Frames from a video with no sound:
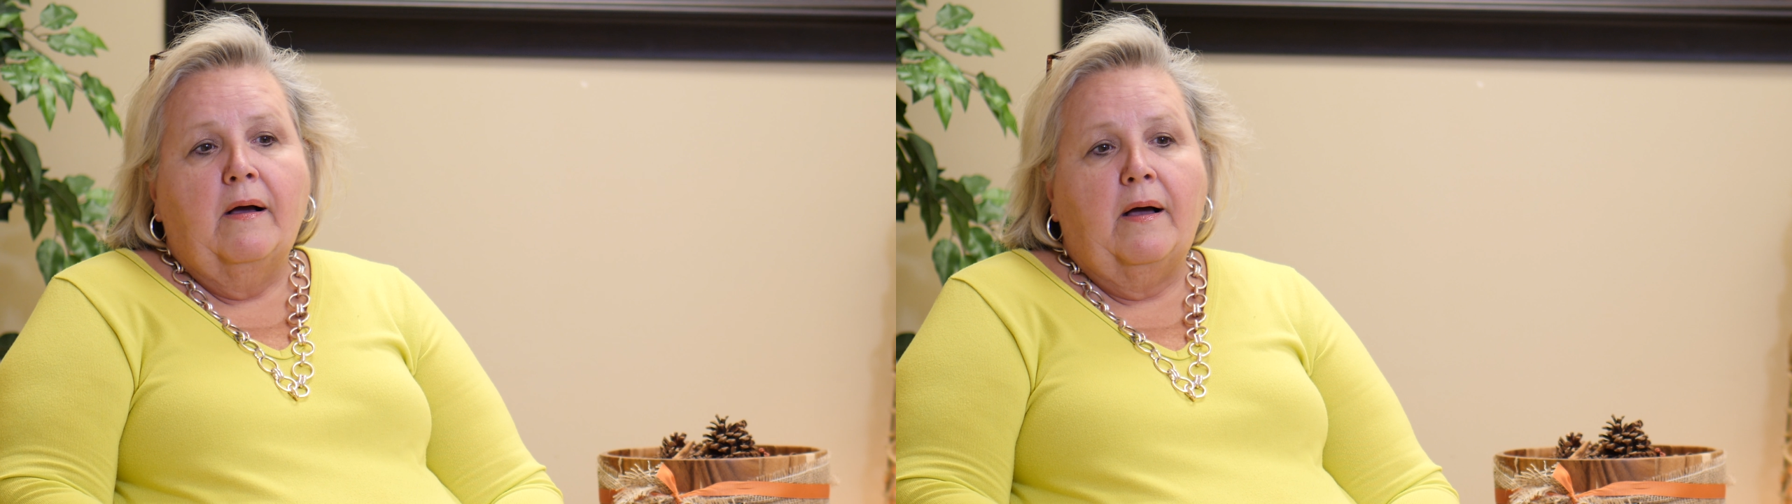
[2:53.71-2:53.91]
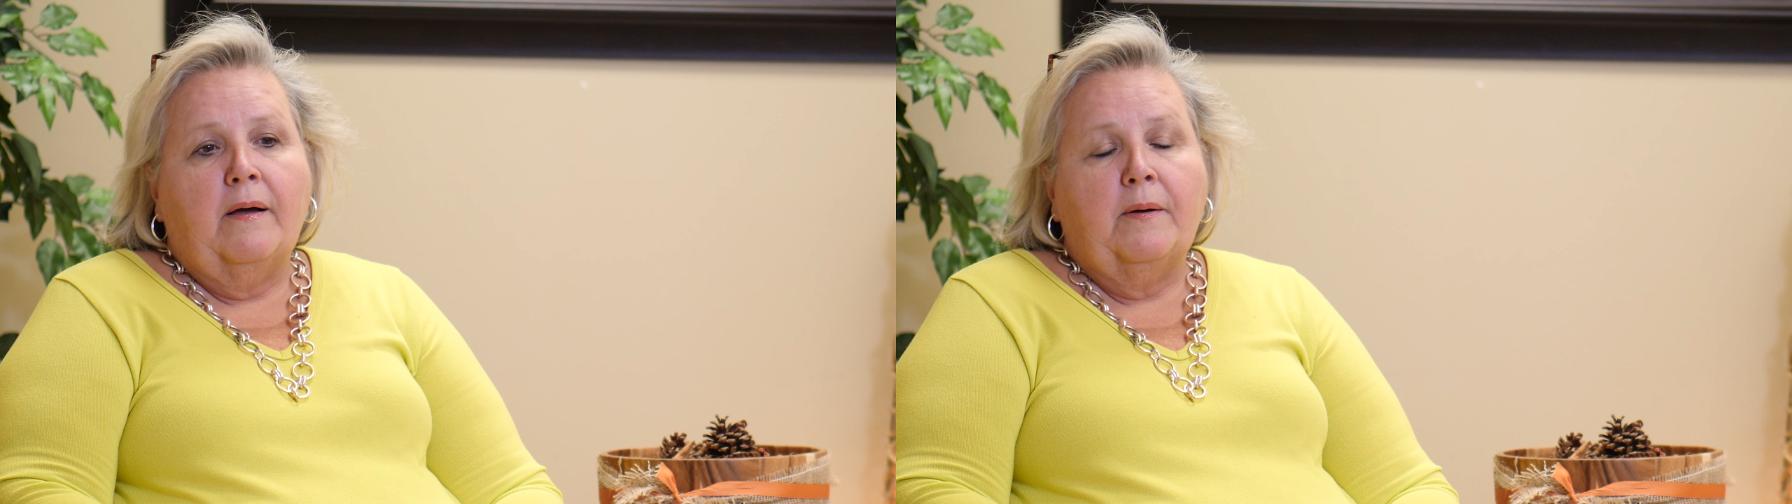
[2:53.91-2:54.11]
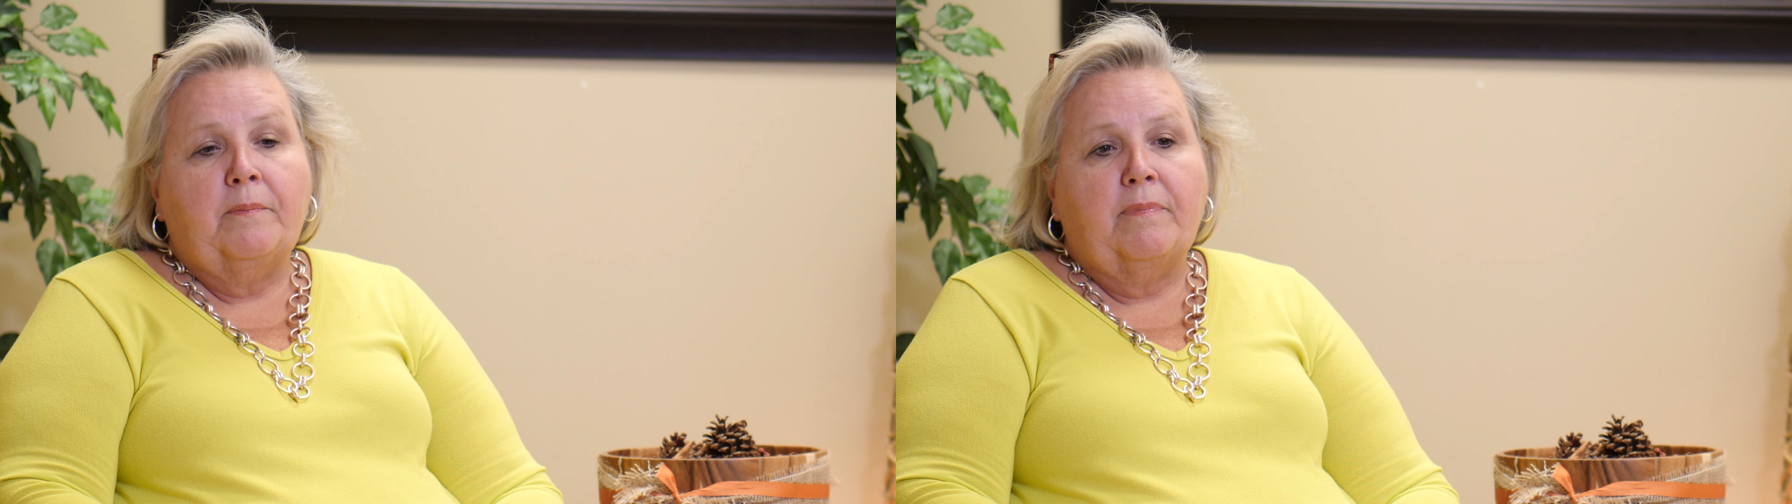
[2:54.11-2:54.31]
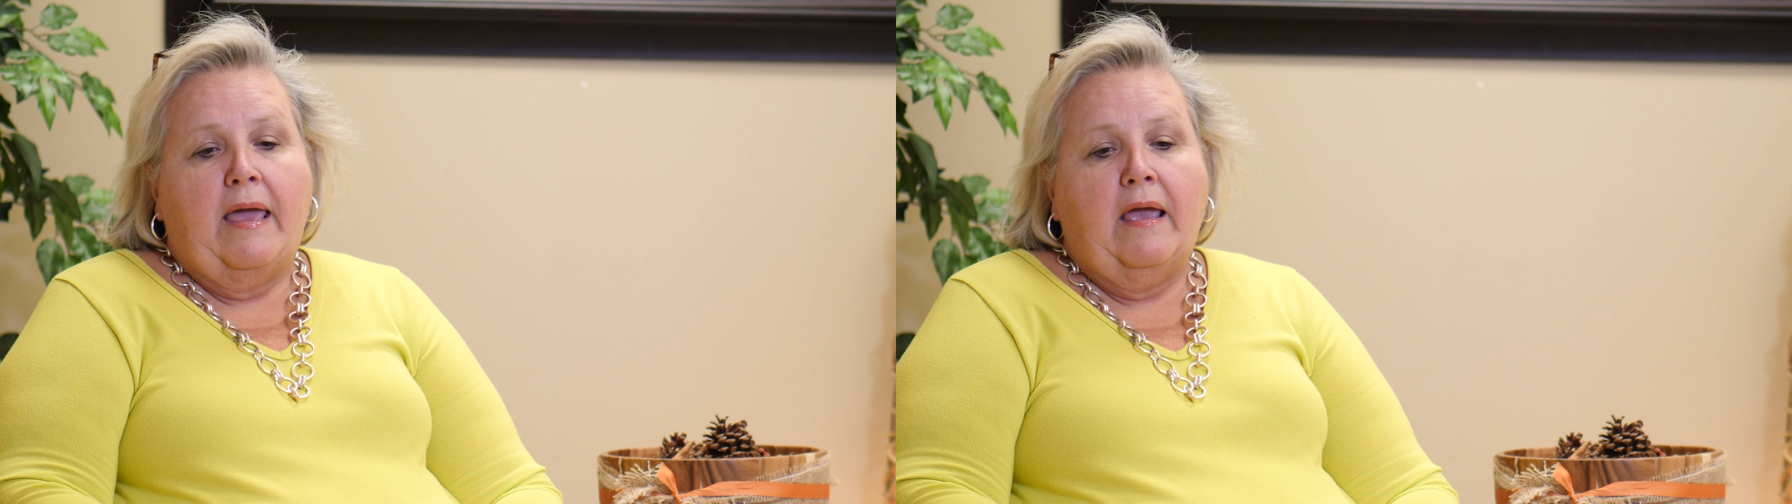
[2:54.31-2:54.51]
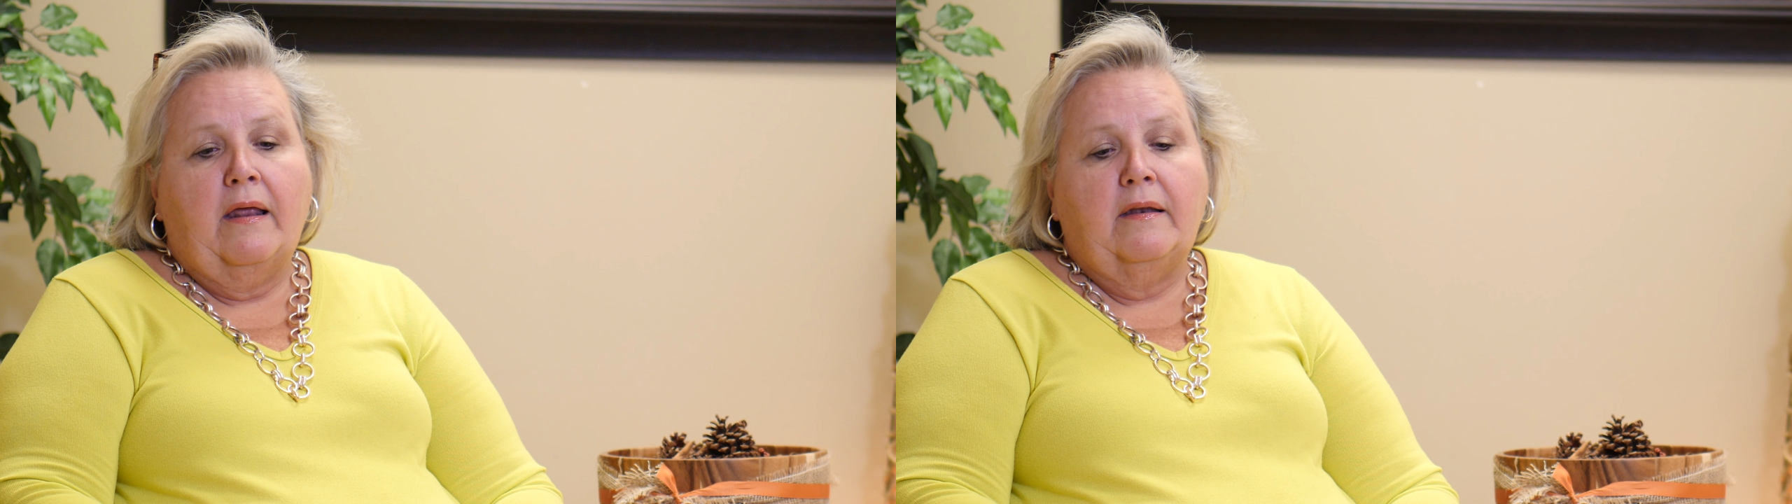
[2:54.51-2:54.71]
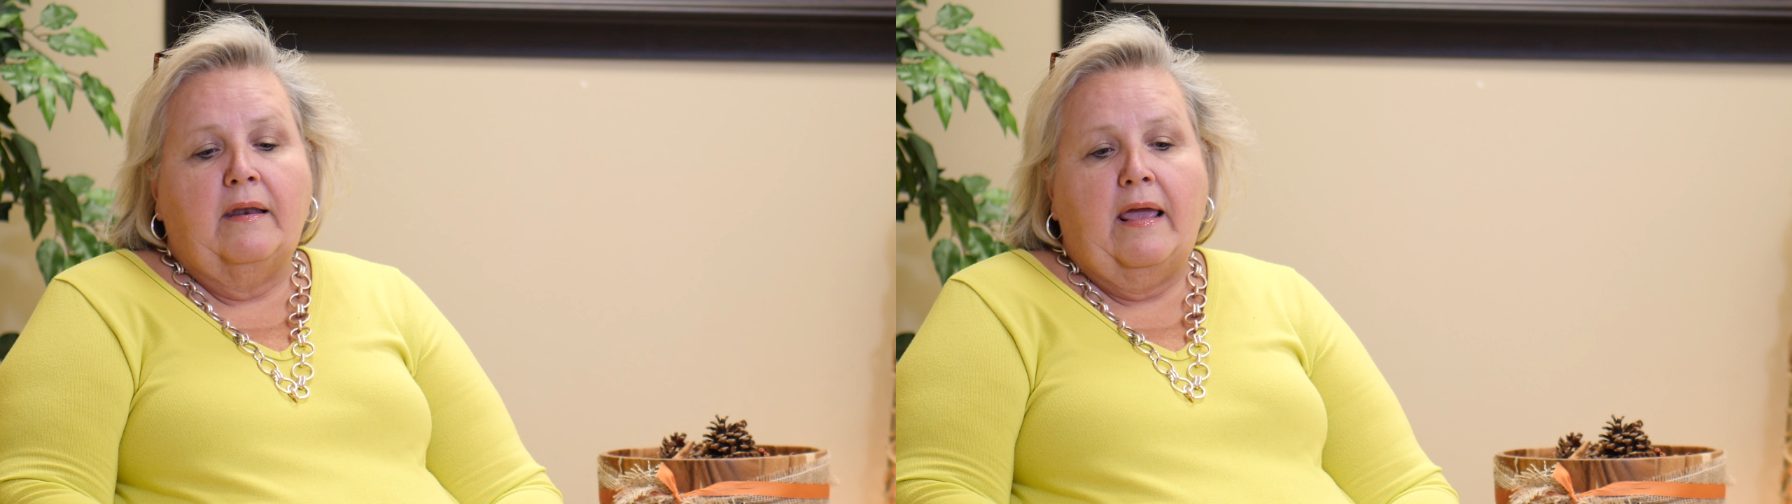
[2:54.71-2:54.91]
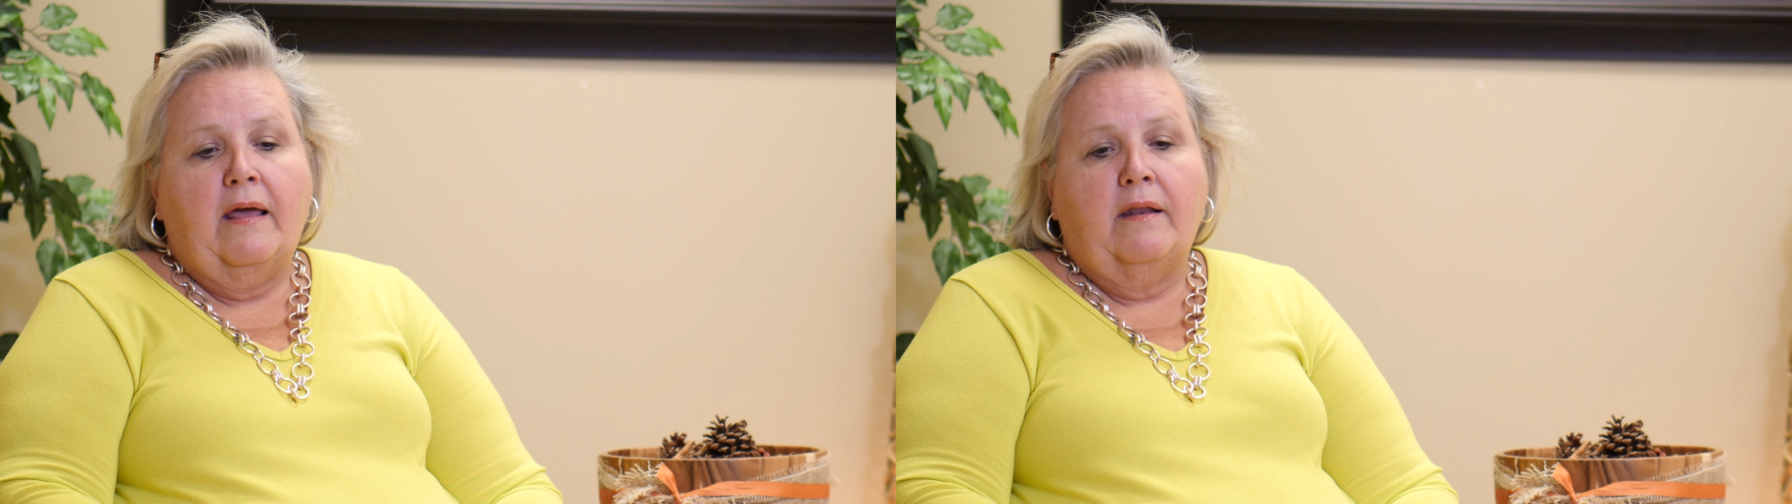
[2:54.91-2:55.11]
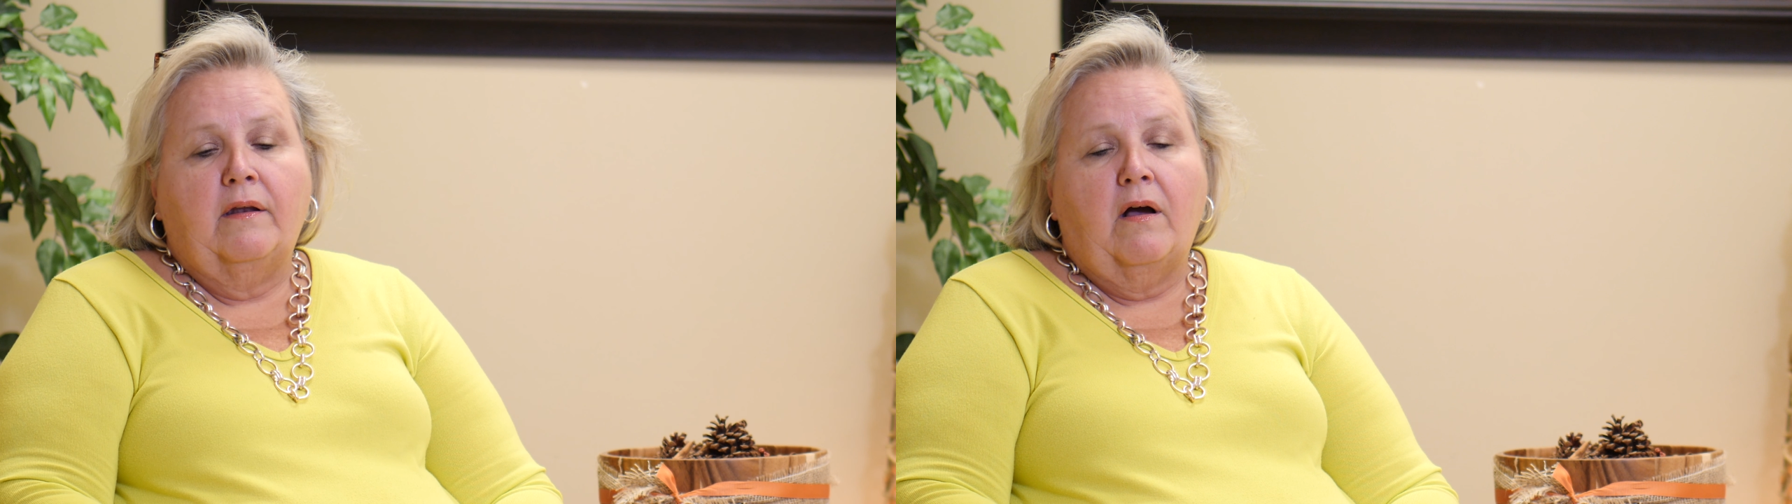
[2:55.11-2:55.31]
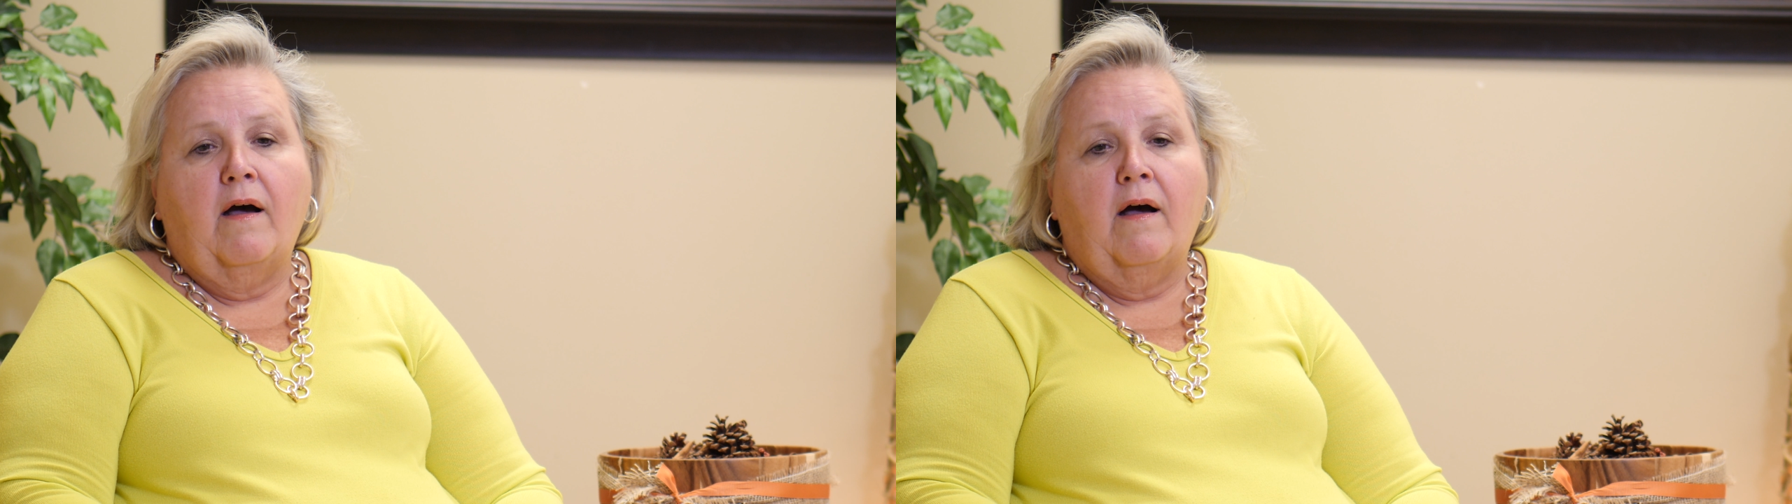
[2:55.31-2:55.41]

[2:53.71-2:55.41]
And